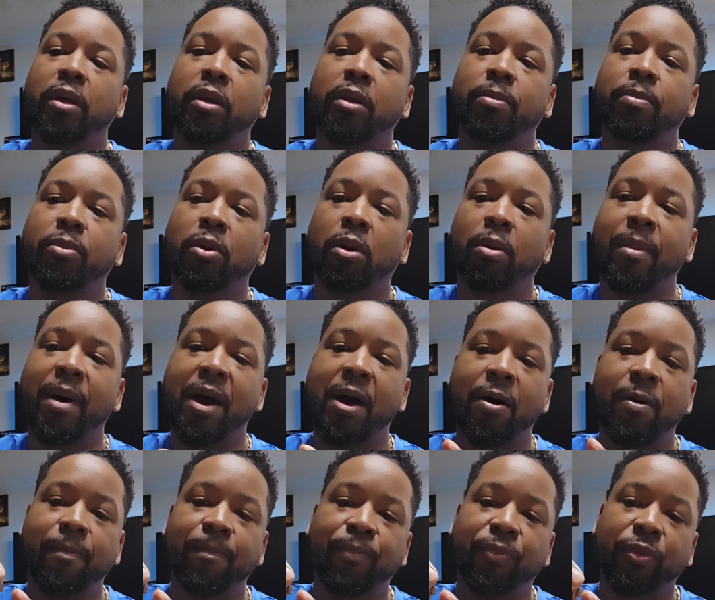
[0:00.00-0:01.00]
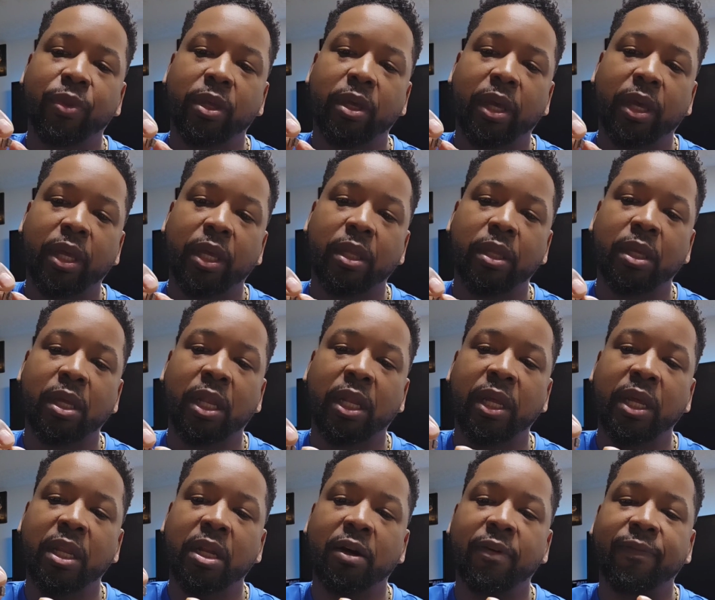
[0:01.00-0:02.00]
pull them out, and
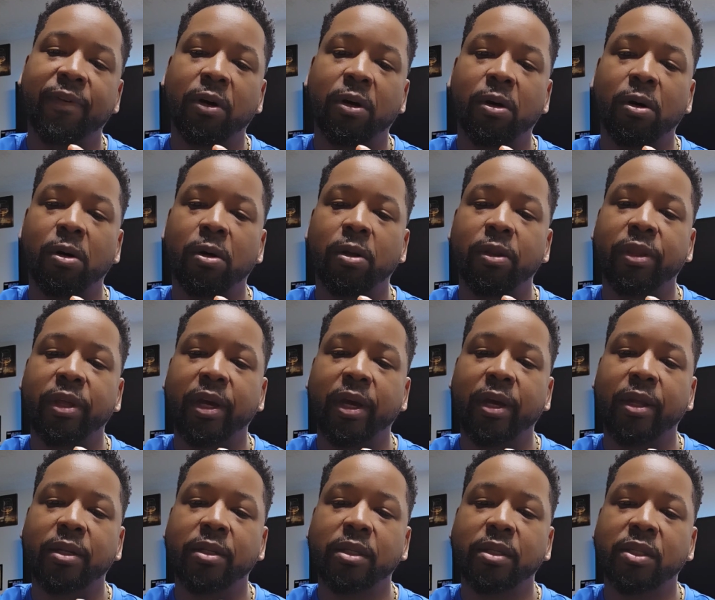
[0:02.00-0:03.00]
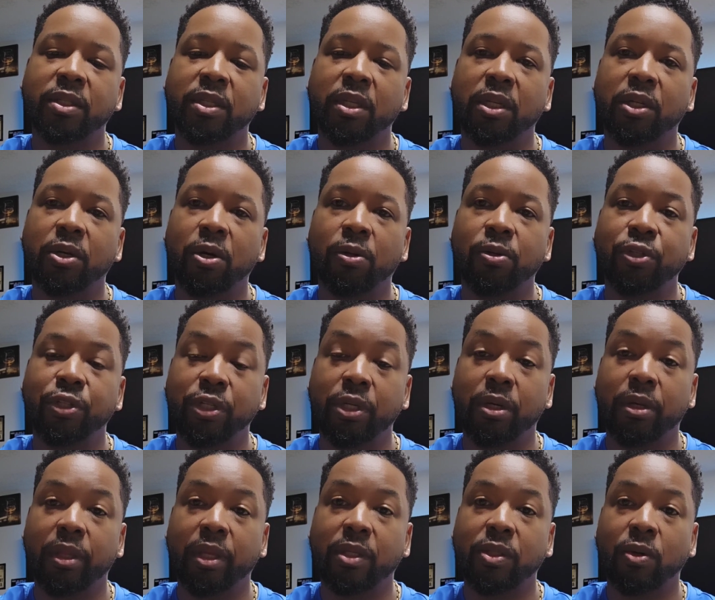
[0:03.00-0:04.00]
clean off all that silicone
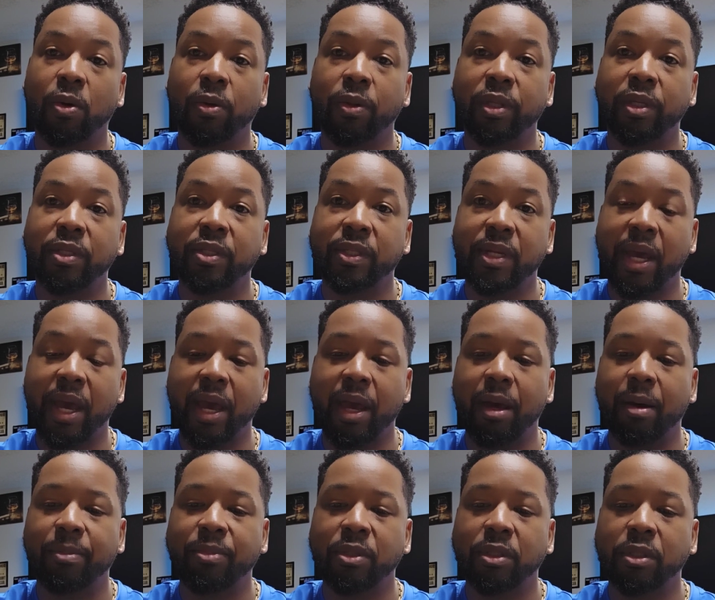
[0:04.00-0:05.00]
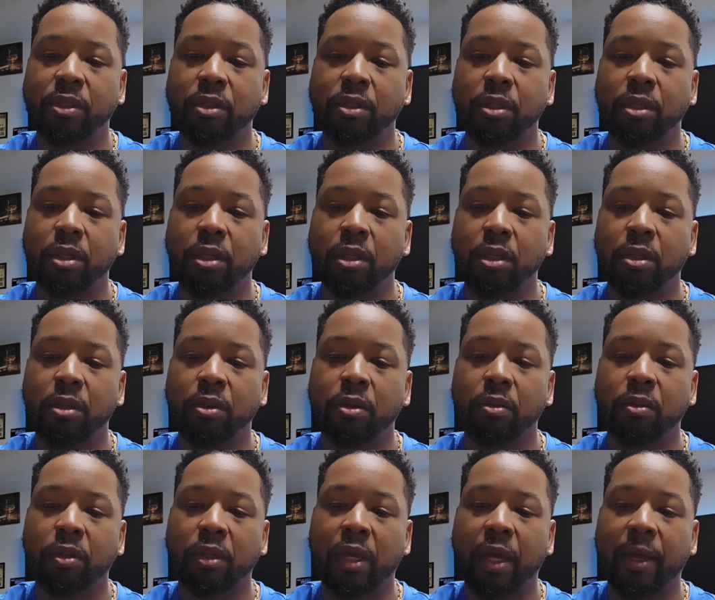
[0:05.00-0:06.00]
gel that's on these tabs.
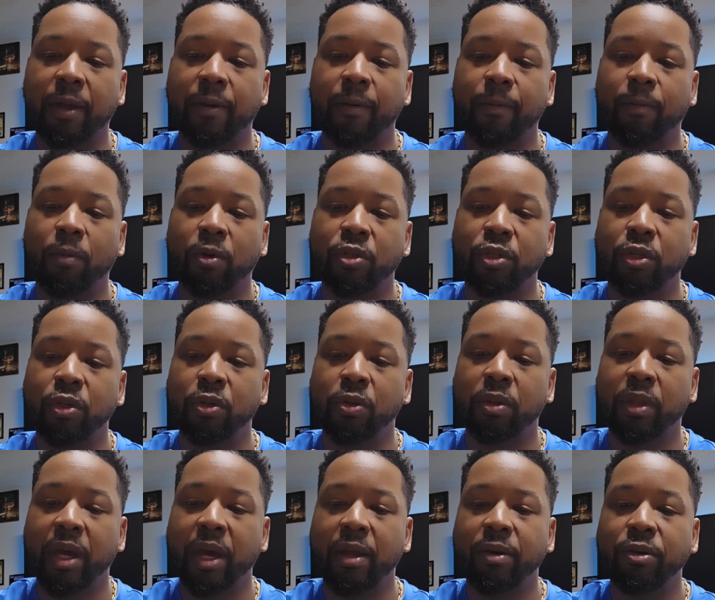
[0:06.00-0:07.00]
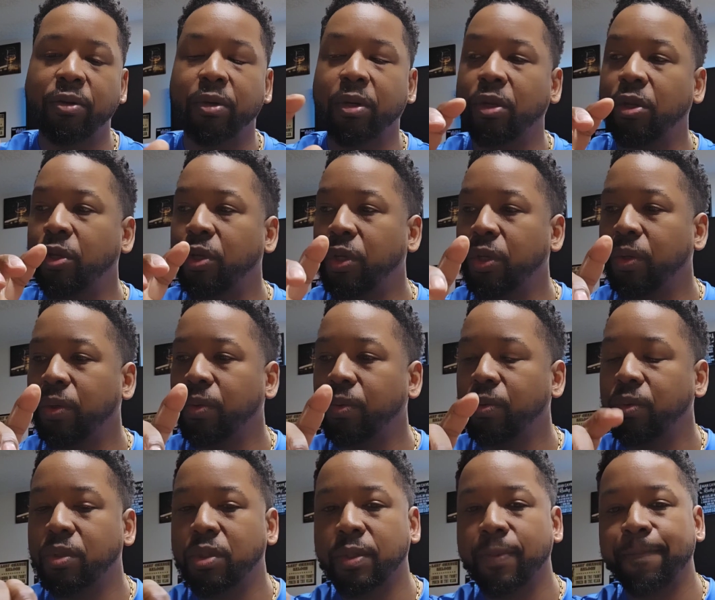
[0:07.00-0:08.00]
Okay. Once you do that, you can
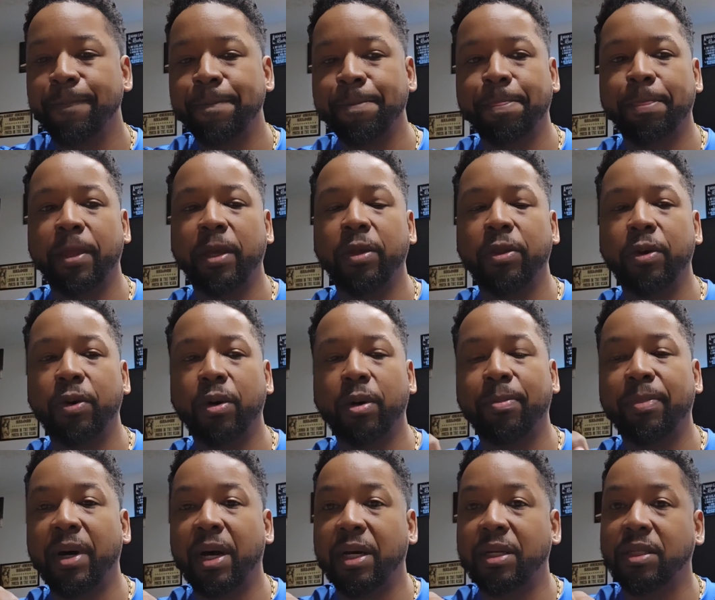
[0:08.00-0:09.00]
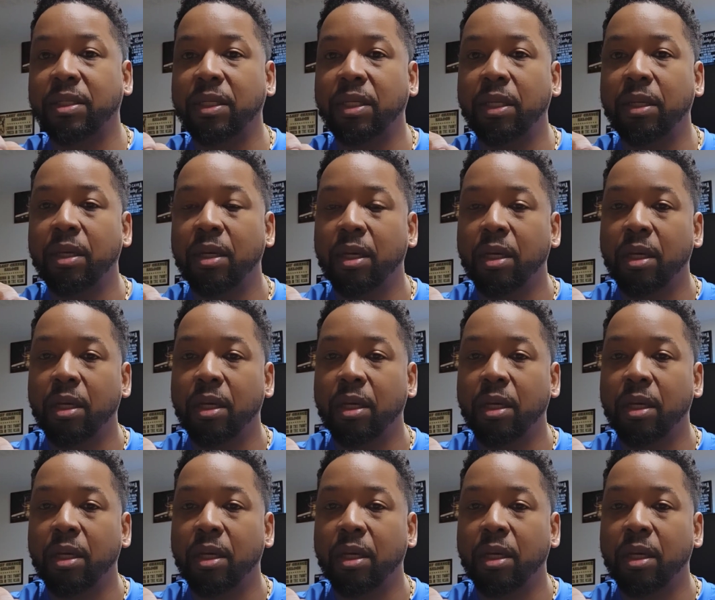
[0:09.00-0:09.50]
use either epoxy